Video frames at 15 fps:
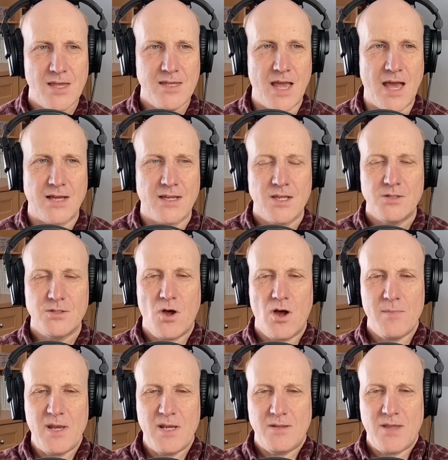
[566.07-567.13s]
Yeah. So
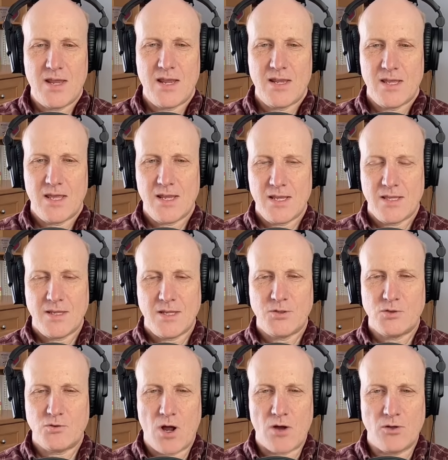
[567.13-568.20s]
I mean, they they, they
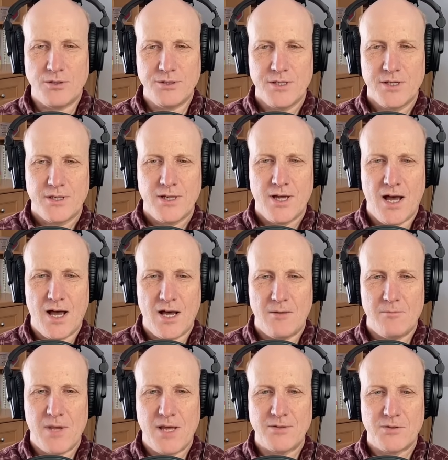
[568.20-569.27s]
struggled.
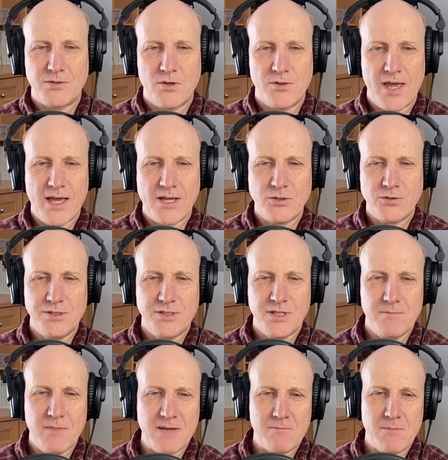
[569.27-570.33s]
Um, and so they actually
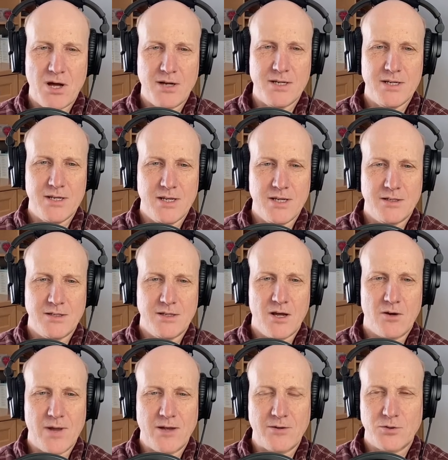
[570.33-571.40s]
did make money in
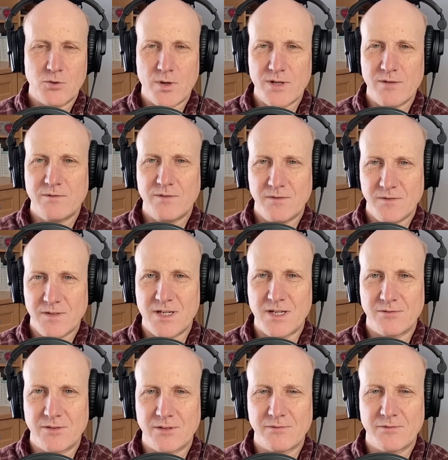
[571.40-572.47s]
around
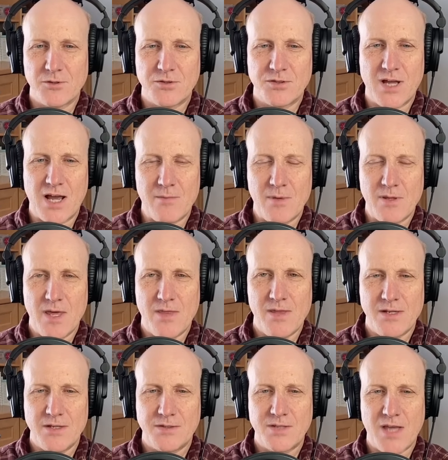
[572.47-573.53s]
2015 for the first time. And then
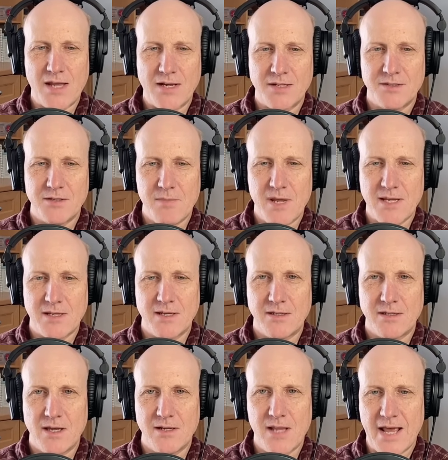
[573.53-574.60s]
they decided to make it
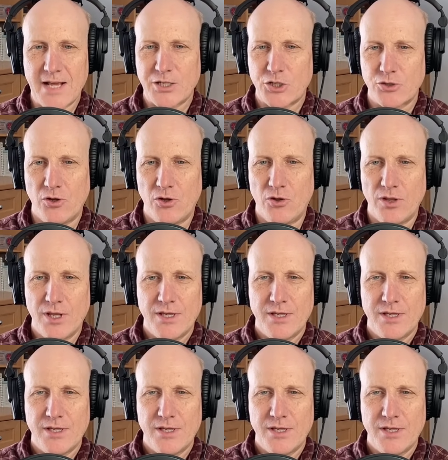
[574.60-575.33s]
a national